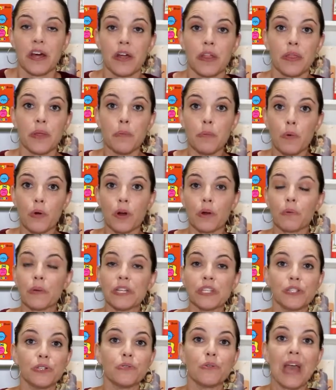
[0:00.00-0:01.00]
The more we
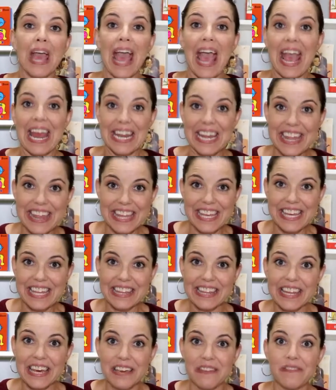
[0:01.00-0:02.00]
do anything
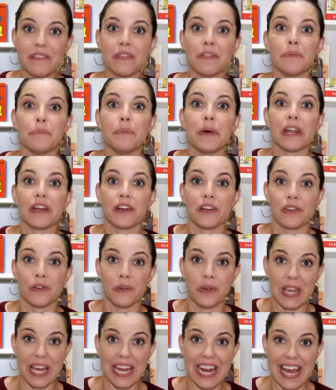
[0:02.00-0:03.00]
in life, the better you
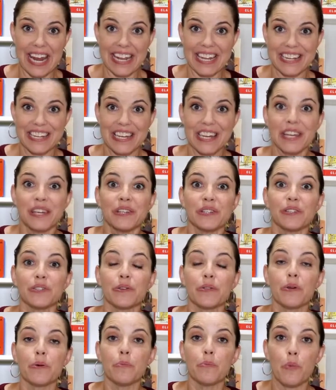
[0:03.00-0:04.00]
get at it. So
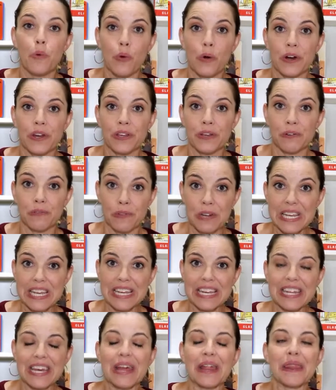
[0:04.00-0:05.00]
the more you
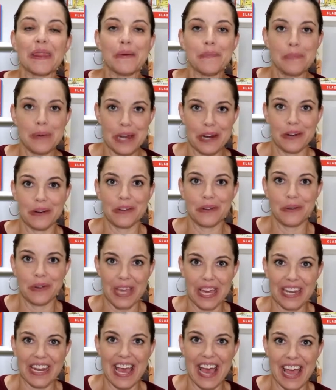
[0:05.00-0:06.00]
read, the better you
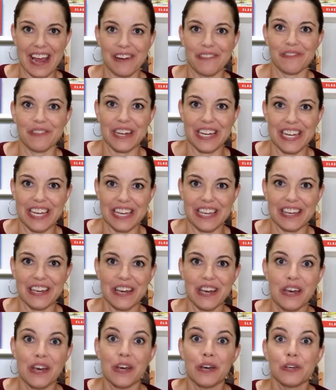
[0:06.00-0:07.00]
get at reading.
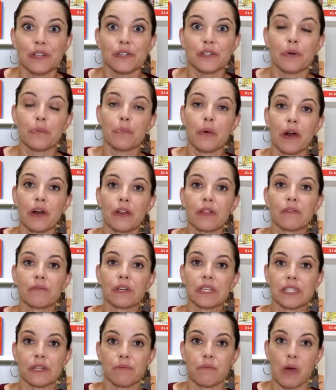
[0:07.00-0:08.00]
So part of the
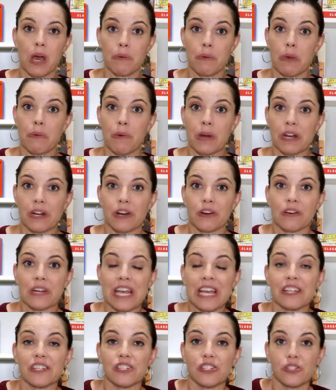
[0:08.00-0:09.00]
reason why we want to
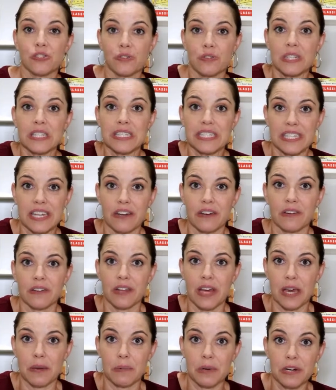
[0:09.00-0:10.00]
create student-centered
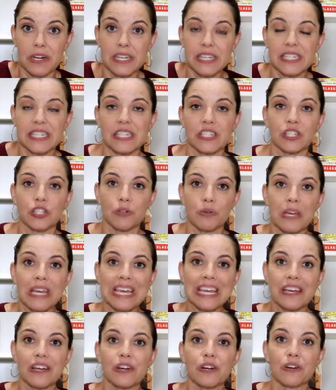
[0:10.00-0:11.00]
libraries is to
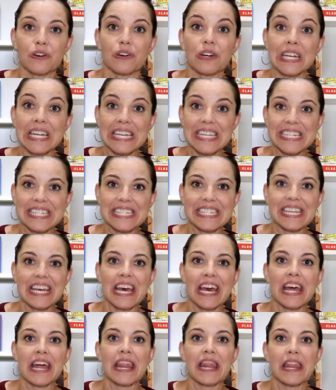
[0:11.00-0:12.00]
increase
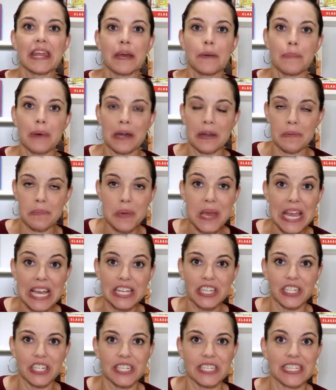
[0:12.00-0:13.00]
the amount of
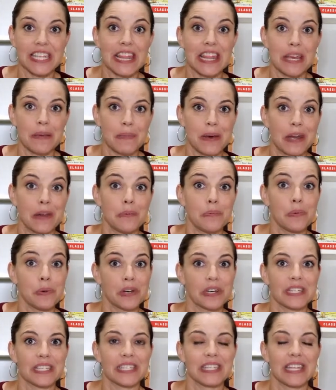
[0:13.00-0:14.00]
pages and the amount of
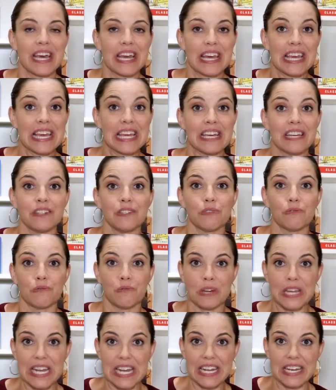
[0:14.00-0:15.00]
books that kids
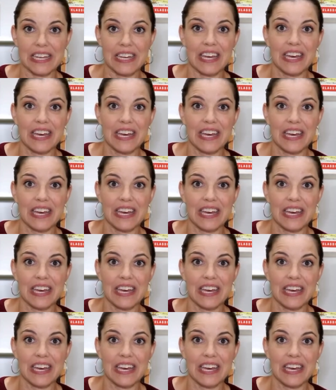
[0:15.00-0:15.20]
read.